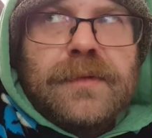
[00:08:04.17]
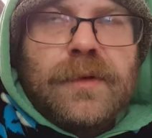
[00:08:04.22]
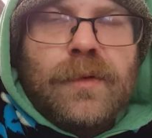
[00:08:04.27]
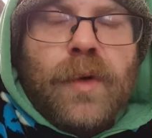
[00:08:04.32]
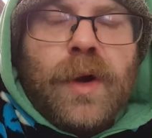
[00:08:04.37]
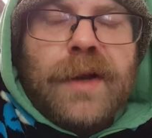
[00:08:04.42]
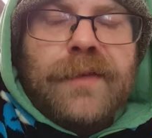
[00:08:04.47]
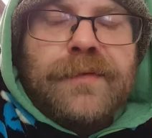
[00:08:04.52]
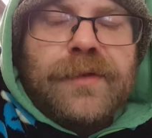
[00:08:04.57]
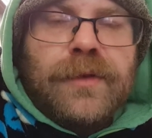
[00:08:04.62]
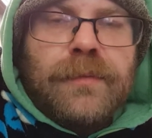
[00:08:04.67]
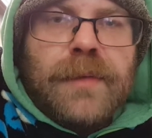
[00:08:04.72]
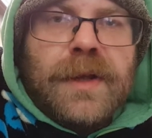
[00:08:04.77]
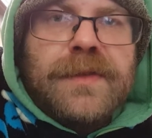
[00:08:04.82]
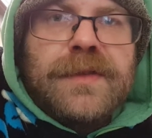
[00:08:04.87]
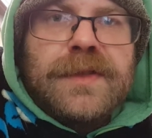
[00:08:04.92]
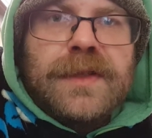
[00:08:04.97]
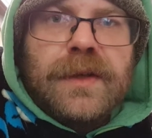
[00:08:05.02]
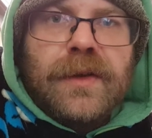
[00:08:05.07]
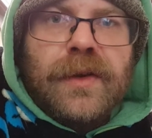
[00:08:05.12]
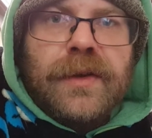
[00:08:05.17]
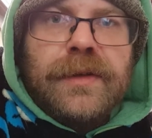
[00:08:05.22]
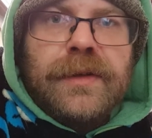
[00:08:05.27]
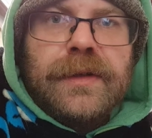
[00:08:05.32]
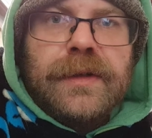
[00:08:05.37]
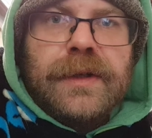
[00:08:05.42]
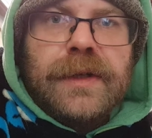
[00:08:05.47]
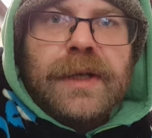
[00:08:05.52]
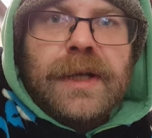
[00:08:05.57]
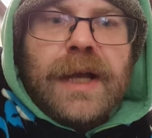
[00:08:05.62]
quite a few months ago
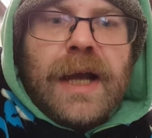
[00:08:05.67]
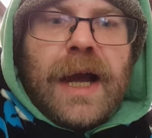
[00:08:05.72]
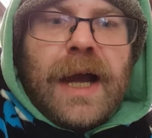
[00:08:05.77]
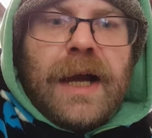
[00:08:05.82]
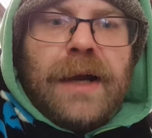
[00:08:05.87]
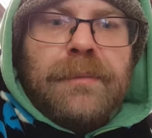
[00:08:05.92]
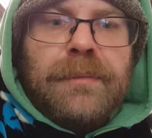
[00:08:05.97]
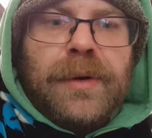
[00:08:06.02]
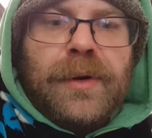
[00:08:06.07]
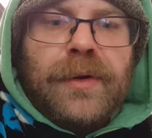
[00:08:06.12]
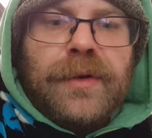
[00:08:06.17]
up